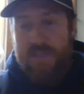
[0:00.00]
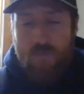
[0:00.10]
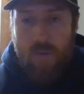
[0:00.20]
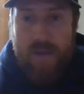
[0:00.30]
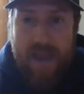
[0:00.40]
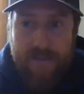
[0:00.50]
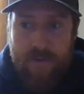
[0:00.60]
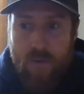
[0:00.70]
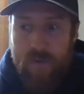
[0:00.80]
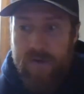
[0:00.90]
see what we have
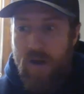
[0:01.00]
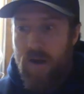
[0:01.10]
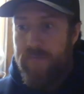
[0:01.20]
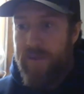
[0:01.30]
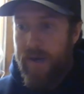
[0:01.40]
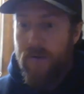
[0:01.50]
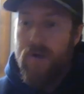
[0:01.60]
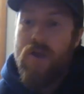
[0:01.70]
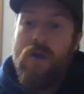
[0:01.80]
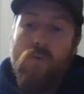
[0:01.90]
going on there
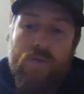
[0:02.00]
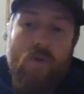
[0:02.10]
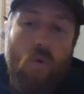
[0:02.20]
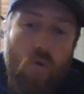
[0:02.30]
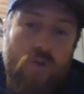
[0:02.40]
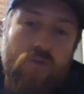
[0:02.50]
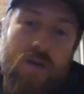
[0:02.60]
with the horse